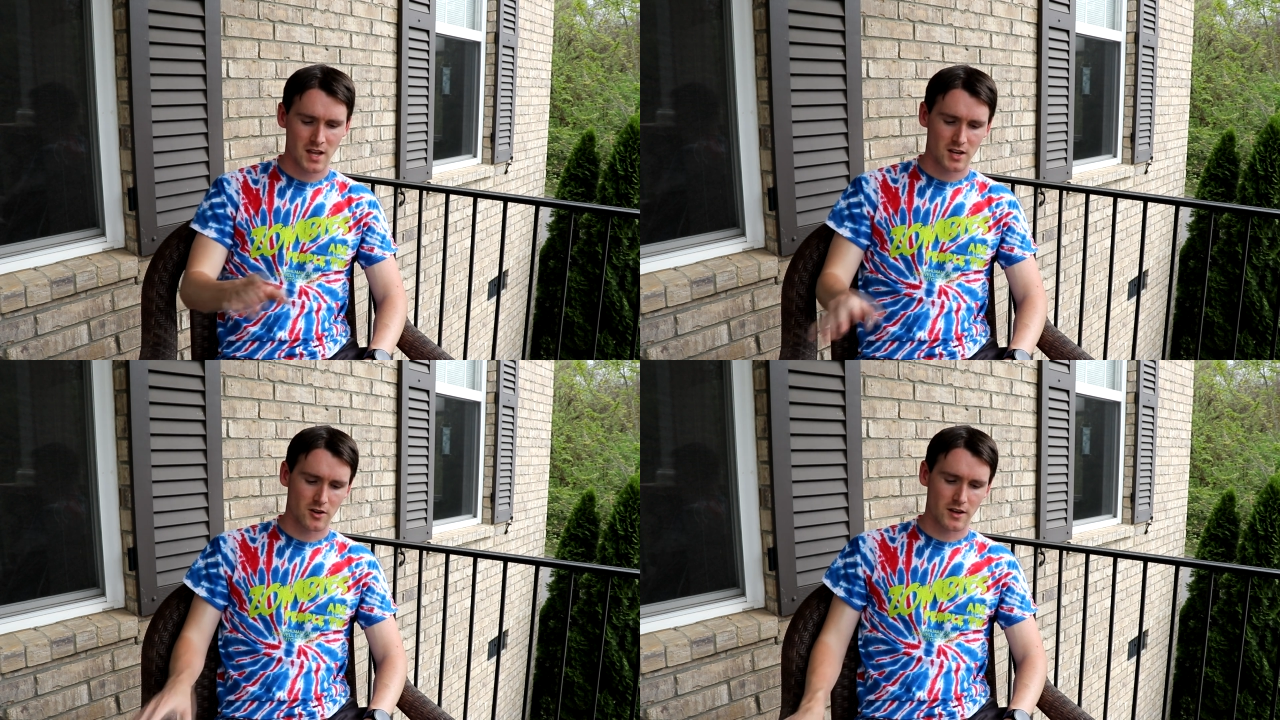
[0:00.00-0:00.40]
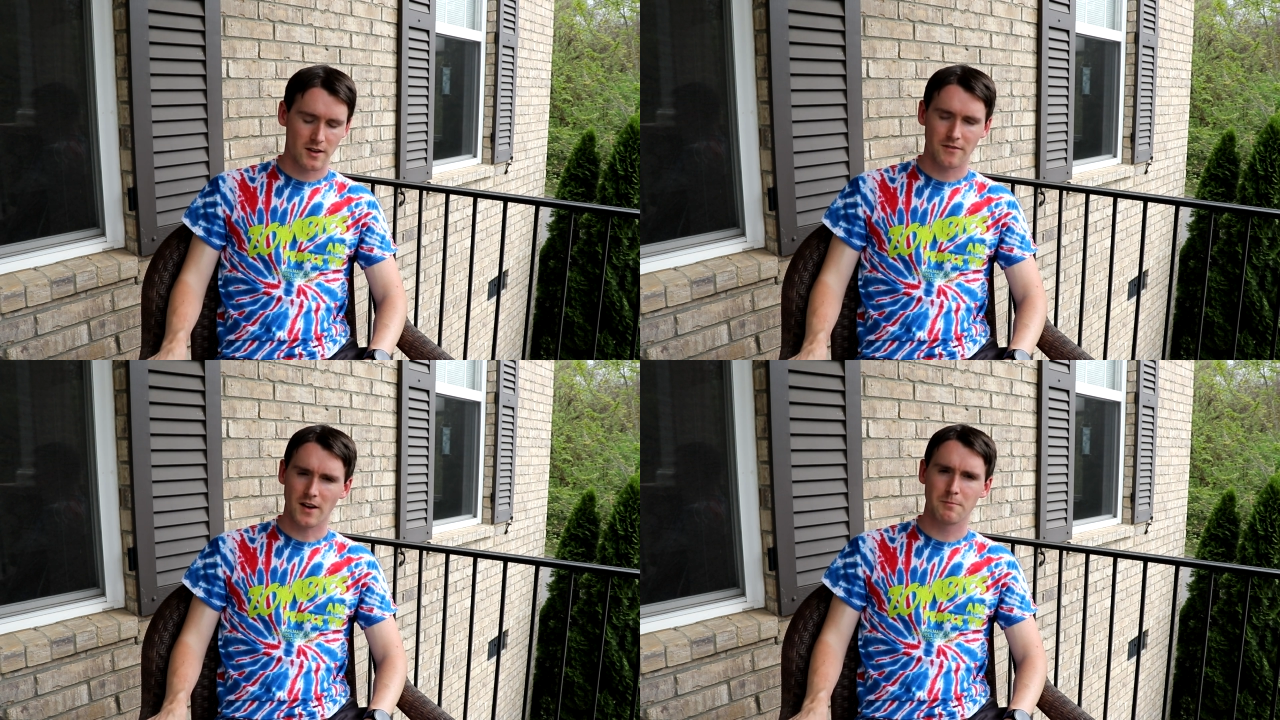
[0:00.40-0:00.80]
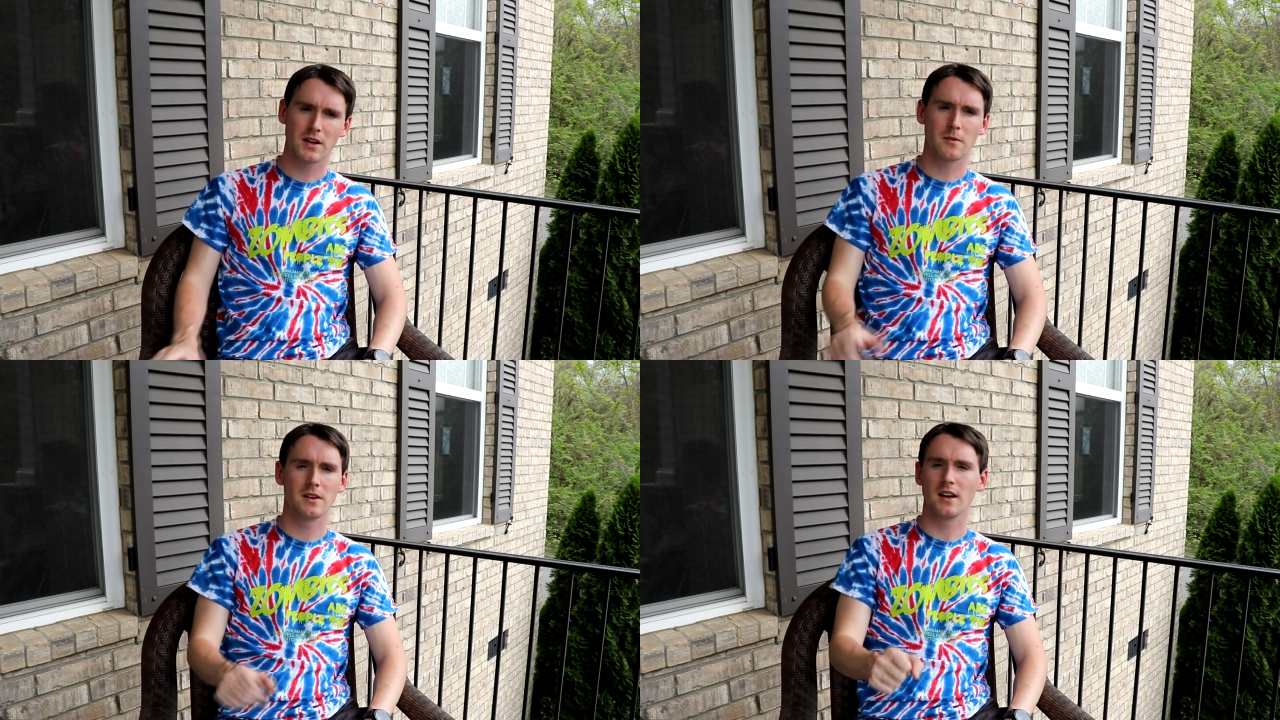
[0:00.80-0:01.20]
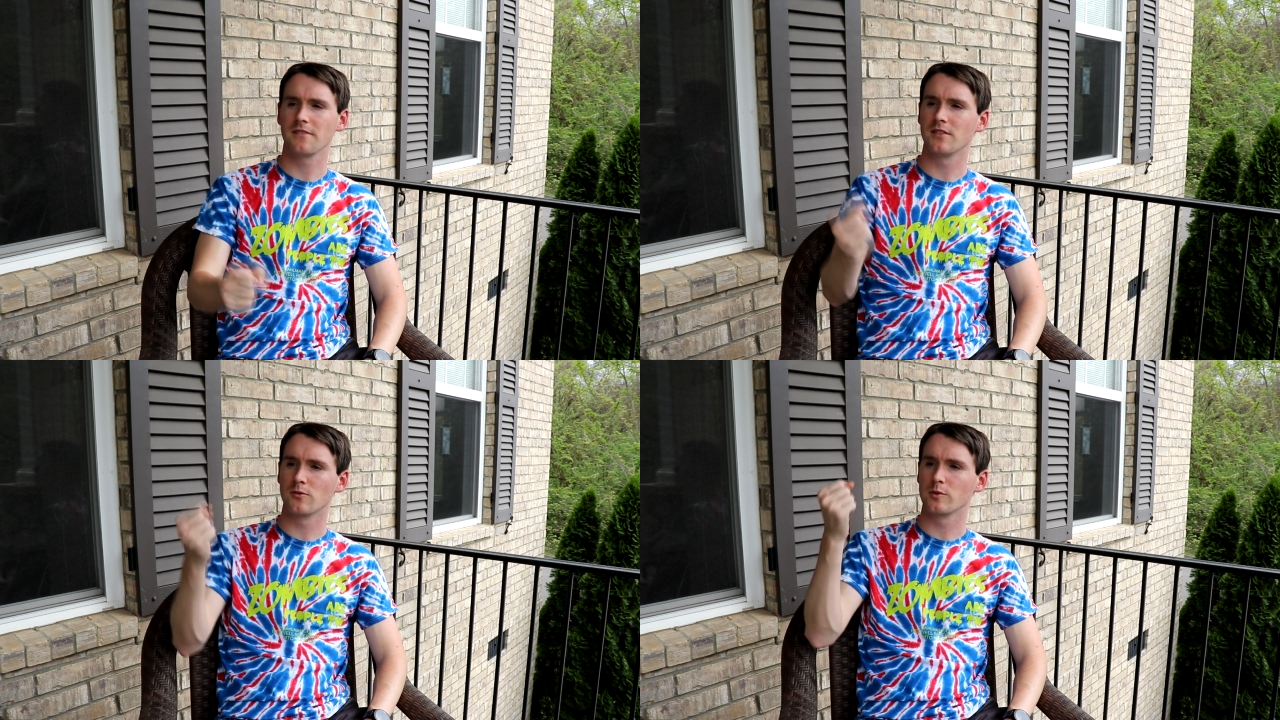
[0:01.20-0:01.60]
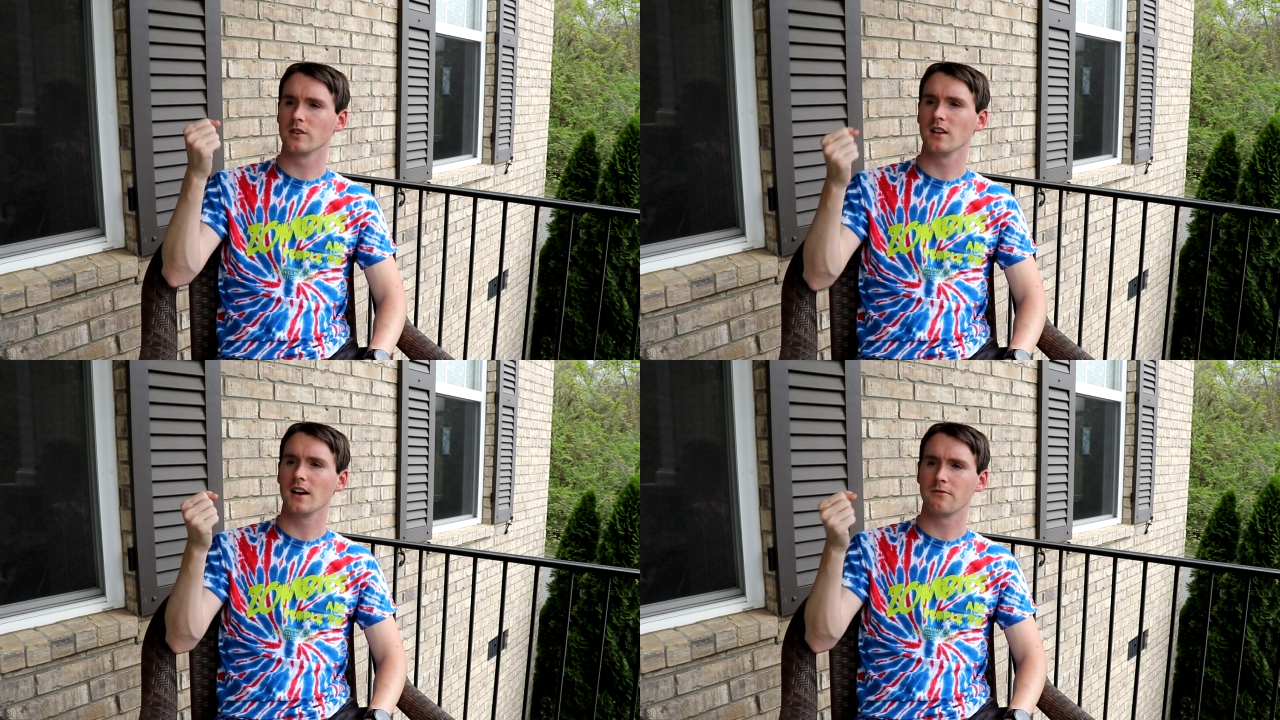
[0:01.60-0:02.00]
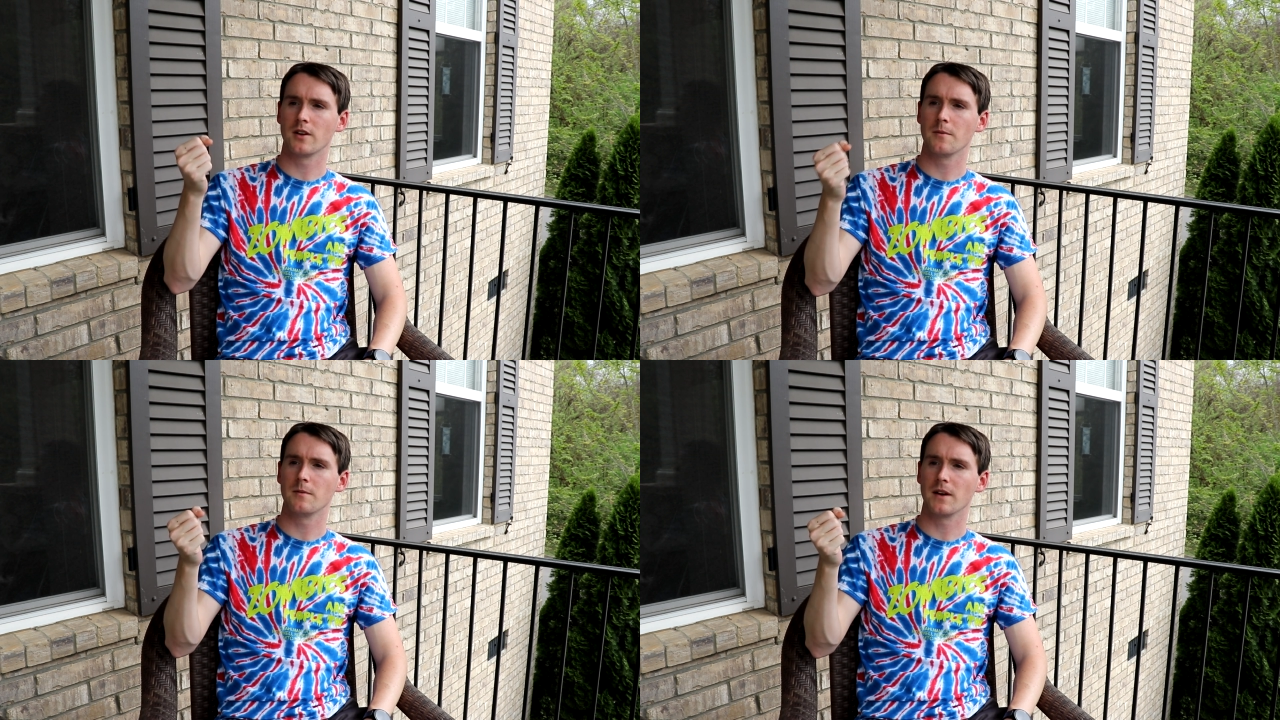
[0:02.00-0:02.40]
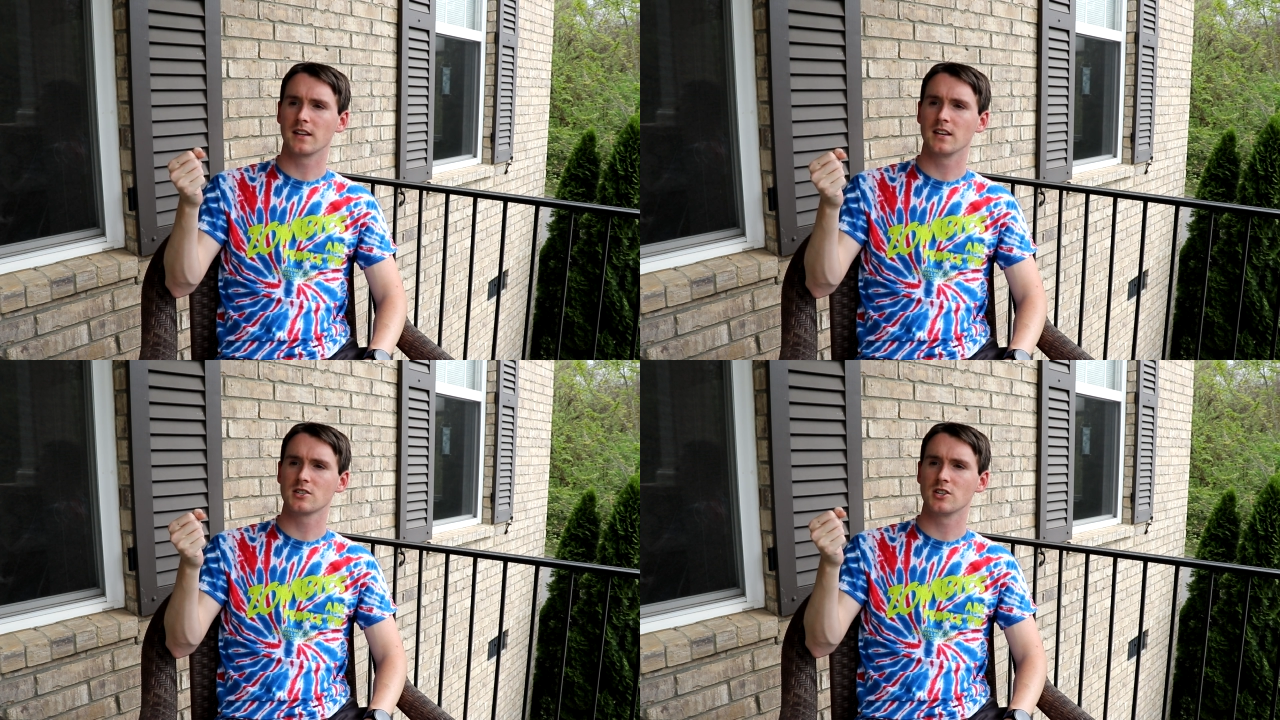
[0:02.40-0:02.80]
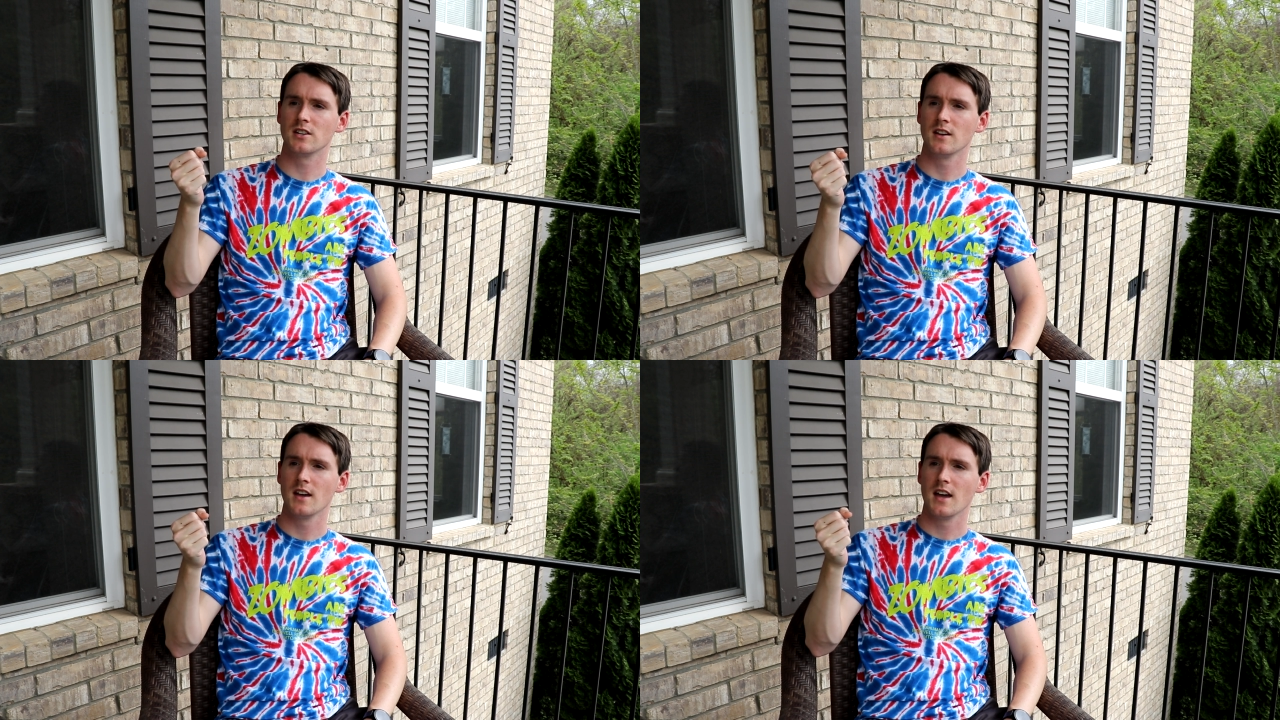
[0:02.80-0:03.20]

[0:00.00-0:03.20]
You know, if I pick up a knife in real life when I'm in my kitchen,